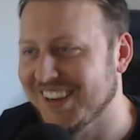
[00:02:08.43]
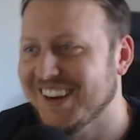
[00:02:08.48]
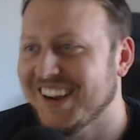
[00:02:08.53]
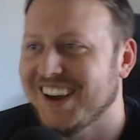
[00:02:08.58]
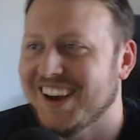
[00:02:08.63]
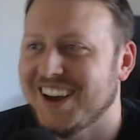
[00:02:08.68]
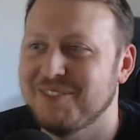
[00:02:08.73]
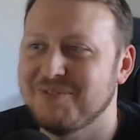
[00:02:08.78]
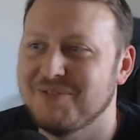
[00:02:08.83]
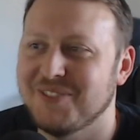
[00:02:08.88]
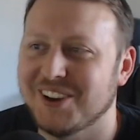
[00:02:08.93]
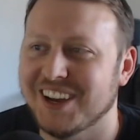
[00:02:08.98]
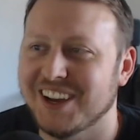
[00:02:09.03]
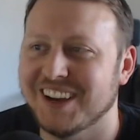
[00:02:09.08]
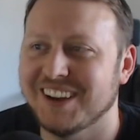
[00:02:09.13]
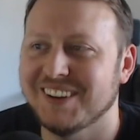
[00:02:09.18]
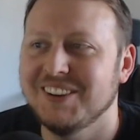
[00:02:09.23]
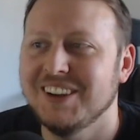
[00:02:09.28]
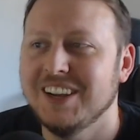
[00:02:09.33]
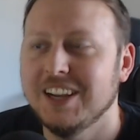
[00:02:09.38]
Uh, but
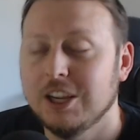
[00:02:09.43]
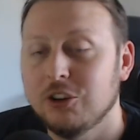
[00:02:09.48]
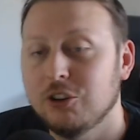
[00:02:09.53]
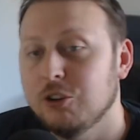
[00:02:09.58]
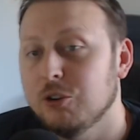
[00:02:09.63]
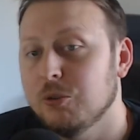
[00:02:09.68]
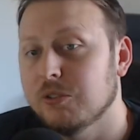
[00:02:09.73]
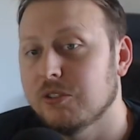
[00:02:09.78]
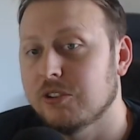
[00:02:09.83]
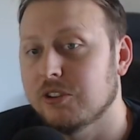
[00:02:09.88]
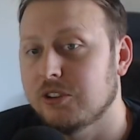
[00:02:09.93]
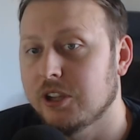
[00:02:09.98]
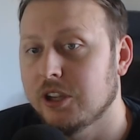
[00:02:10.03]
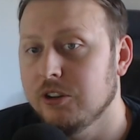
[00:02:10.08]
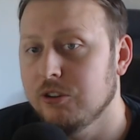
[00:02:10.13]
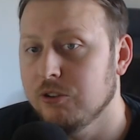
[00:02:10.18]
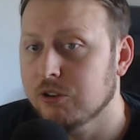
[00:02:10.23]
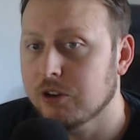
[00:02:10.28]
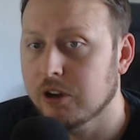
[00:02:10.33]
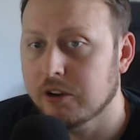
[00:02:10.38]
uh, two was attend
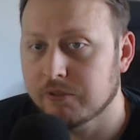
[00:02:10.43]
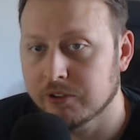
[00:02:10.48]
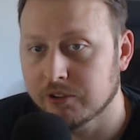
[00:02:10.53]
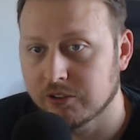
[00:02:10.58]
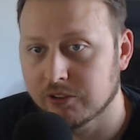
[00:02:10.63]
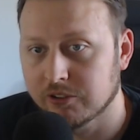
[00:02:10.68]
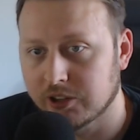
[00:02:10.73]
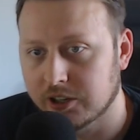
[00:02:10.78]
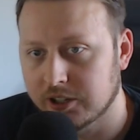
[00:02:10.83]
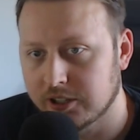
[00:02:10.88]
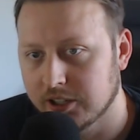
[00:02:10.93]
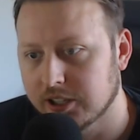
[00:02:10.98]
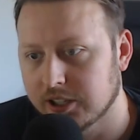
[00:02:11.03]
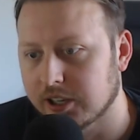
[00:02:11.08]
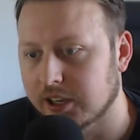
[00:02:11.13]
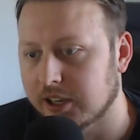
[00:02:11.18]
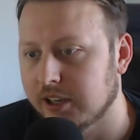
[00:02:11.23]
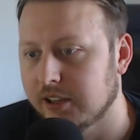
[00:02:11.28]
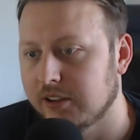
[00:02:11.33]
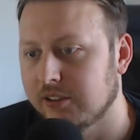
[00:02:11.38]
two conferences. I did.
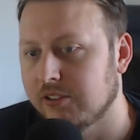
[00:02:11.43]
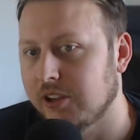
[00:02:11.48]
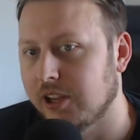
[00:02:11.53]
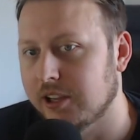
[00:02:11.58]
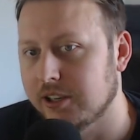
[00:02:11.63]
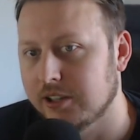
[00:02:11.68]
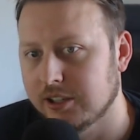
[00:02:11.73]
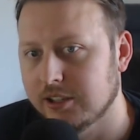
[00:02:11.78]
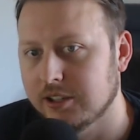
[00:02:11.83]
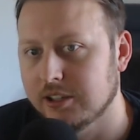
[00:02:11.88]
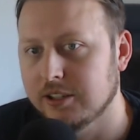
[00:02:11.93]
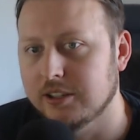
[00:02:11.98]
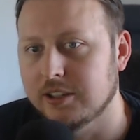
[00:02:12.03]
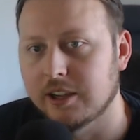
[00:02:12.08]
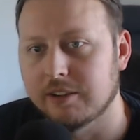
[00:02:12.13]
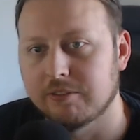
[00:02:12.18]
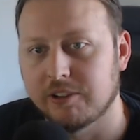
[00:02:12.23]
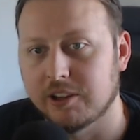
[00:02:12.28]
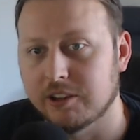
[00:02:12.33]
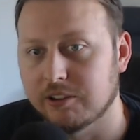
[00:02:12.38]
I, ex- I attended
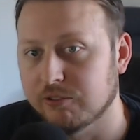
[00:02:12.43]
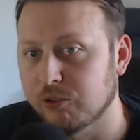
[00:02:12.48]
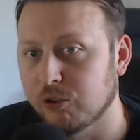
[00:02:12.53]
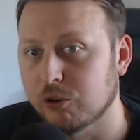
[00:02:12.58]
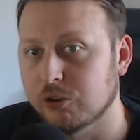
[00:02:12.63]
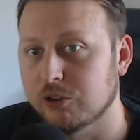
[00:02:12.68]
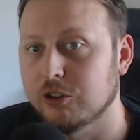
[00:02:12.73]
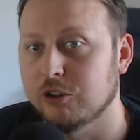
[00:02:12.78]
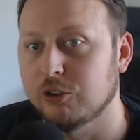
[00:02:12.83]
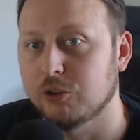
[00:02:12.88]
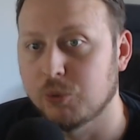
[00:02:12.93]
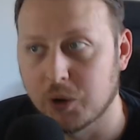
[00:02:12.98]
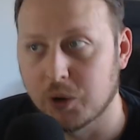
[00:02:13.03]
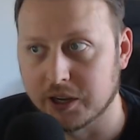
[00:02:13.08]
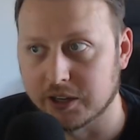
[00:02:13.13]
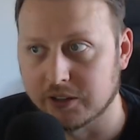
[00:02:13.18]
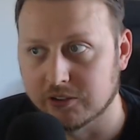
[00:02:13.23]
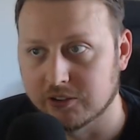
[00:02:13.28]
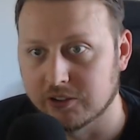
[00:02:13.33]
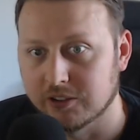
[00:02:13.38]
DevFest Florida
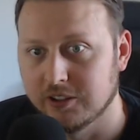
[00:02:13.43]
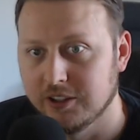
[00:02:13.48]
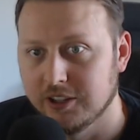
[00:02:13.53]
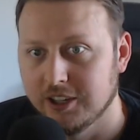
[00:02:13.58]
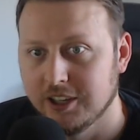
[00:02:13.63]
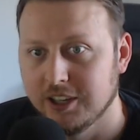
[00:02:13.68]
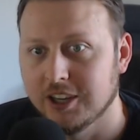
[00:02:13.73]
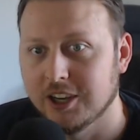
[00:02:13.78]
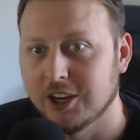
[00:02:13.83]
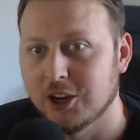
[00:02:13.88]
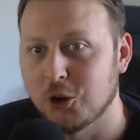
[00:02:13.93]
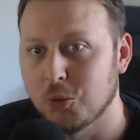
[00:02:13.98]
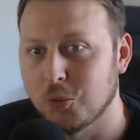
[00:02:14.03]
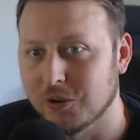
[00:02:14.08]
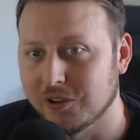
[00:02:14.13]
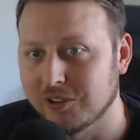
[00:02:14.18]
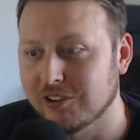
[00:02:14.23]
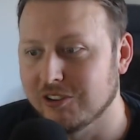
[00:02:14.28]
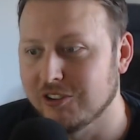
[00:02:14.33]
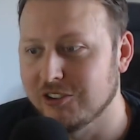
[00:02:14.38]
twice uh,
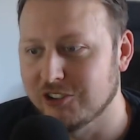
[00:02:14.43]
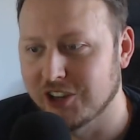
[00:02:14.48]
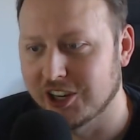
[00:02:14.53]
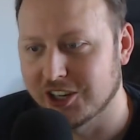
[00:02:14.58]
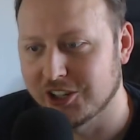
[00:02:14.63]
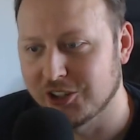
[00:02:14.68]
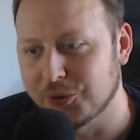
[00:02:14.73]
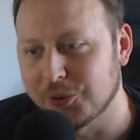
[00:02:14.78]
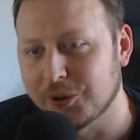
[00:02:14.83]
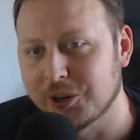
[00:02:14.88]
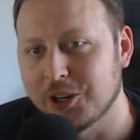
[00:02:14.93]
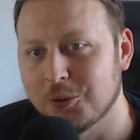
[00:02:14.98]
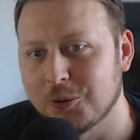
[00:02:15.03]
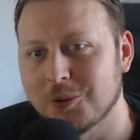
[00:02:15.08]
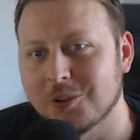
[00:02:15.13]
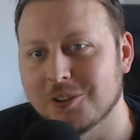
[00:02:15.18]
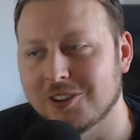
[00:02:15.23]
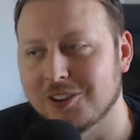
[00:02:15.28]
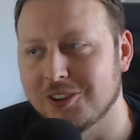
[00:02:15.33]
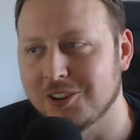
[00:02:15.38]
once in January and
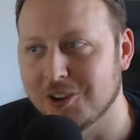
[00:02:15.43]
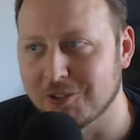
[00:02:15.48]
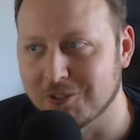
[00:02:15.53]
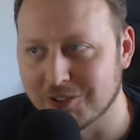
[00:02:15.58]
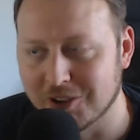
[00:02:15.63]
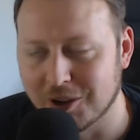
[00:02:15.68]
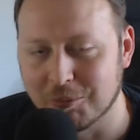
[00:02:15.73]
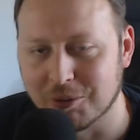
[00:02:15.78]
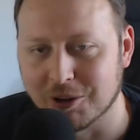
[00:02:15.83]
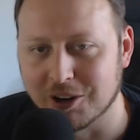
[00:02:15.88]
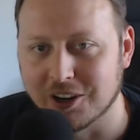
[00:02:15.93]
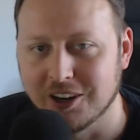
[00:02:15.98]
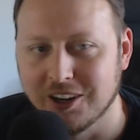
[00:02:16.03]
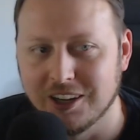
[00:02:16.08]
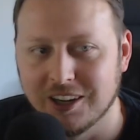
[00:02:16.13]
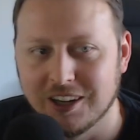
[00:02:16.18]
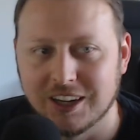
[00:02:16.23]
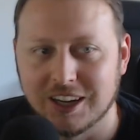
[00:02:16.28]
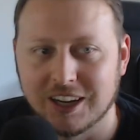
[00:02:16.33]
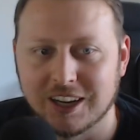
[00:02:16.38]
once in November,
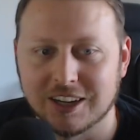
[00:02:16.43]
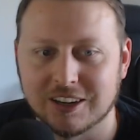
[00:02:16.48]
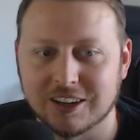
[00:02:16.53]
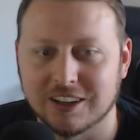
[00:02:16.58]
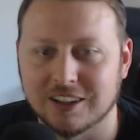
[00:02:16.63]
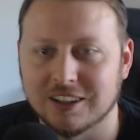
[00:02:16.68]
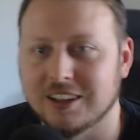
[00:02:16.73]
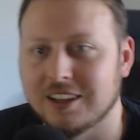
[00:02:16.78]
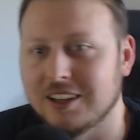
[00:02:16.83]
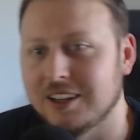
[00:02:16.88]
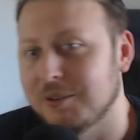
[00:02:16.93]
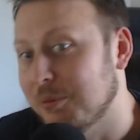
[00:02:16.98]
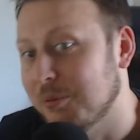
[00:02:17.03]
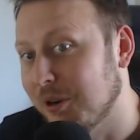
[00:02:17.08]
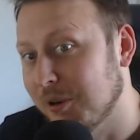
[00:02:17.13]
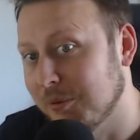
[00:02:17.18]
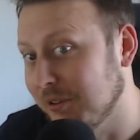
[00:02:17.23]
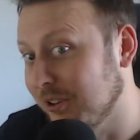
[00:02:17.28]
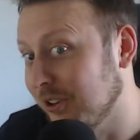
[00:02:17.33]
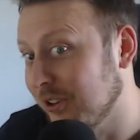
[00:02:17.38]
and I'll uh,
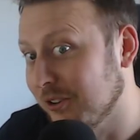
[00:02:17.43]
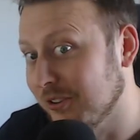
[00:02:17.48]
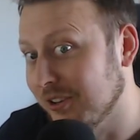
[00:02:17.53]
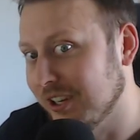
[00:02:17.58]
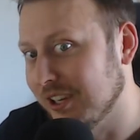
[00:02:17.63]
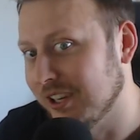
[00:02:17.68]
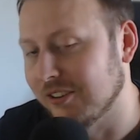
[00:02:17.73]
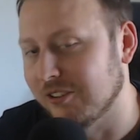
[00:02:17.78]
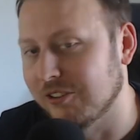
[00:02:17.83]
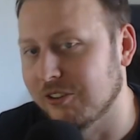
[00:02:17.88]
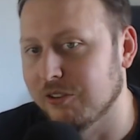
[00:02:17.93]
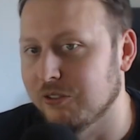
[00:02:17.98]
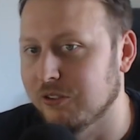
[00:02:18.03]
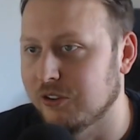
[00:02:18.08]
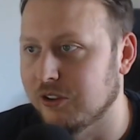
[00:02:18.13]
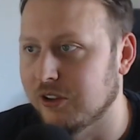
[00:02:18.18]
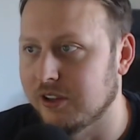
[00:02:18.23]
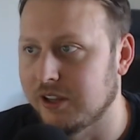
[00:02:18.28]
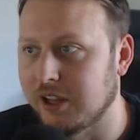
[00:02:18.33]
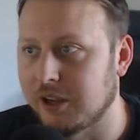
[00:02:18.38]
probably go again. So it's
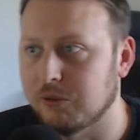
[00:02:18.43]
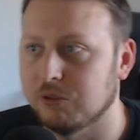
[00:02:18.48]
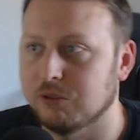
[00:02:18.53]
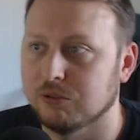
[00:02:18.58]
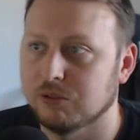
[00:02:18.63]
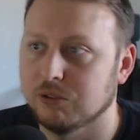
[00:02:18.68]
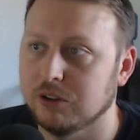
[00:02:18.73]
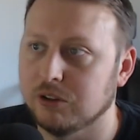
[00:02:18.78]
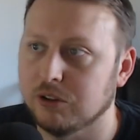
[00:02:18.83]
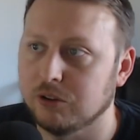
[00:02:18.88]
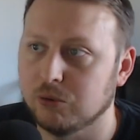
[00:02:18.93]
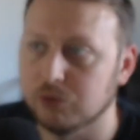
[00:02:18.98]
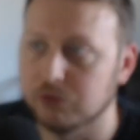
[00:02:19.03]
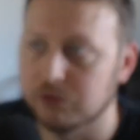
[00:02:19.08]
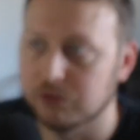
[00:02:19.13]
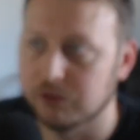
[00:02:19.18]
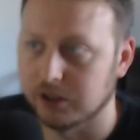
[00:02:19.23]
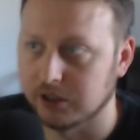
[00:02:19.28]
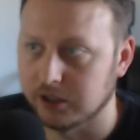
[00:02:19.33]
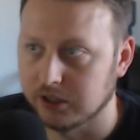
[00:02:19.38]
a, that was a really cool
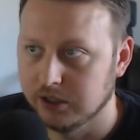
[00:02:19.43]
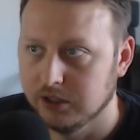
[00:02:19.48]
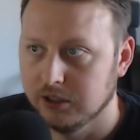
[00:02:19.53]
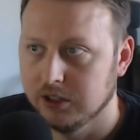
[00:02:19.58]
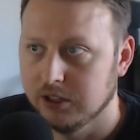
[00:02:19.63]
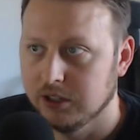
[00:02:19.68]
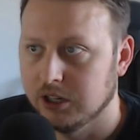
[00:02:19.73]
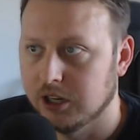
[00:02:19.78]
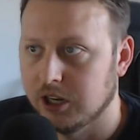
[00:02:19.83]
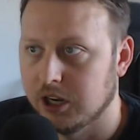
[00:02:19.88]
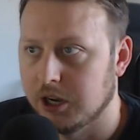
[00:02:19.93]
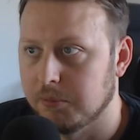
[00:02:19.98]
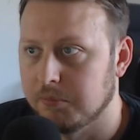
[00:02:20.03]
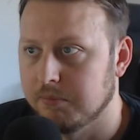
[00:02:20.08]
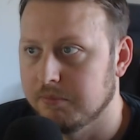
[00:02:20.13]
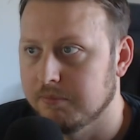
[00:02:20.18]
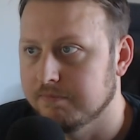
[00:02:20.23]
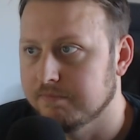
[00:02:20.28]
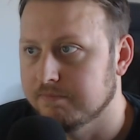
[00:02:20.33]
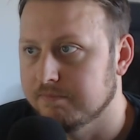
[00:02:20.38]
thing. Um,
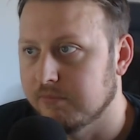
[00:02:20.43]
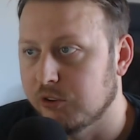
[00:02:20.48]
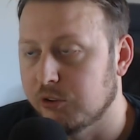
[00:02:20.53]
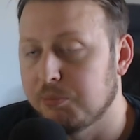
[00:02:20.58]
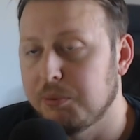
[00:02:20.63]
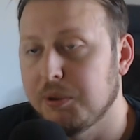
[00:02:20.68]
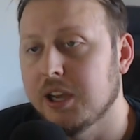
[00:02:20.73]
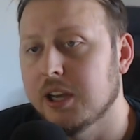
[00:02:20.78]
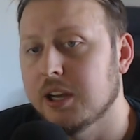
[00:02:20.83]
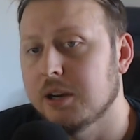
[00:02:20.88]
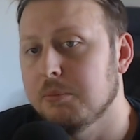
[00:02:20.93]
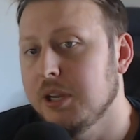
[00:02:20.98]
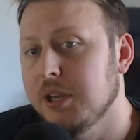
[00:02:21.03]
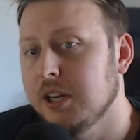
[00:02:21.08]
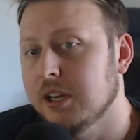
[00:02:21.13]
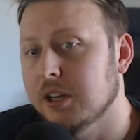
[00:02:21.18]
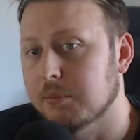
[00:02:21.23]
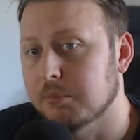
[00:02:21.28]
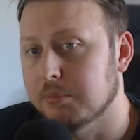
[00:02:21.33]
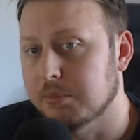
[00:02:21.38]
speak at a
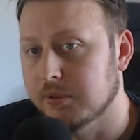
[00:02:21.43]
meetup.